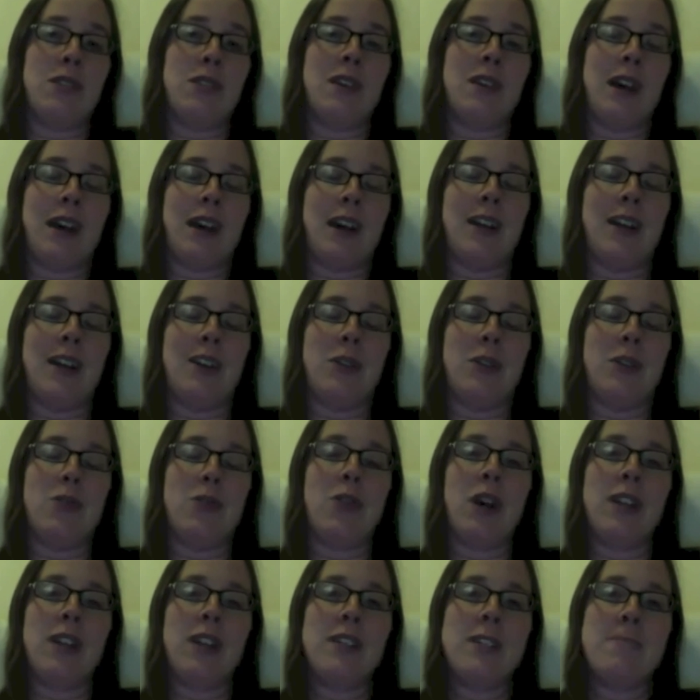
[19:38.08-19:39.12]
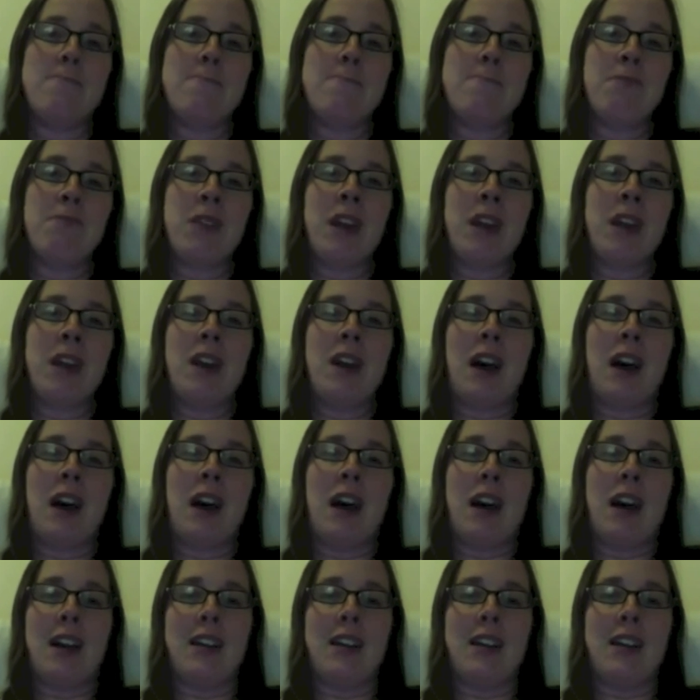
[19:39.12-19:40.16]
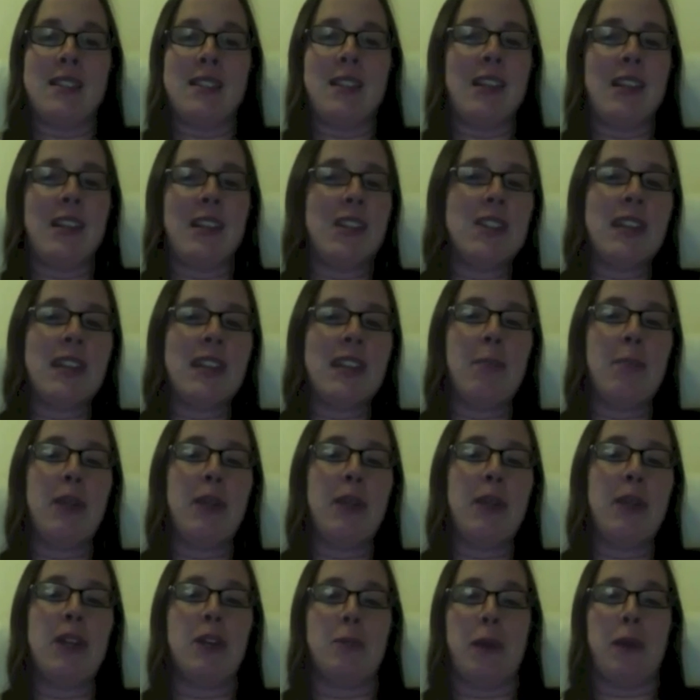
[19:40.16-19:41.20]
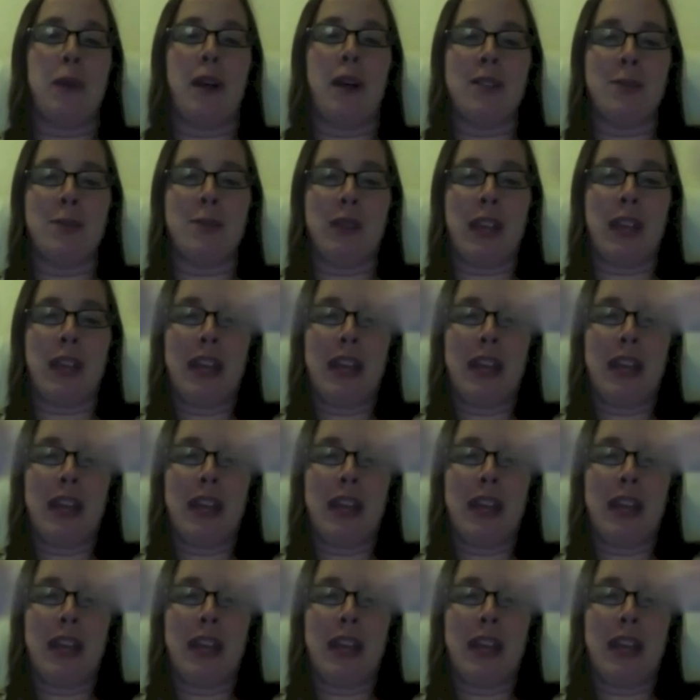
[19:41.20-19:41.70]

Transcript: uh, neutrons. Because uh, just like billiard balls, when they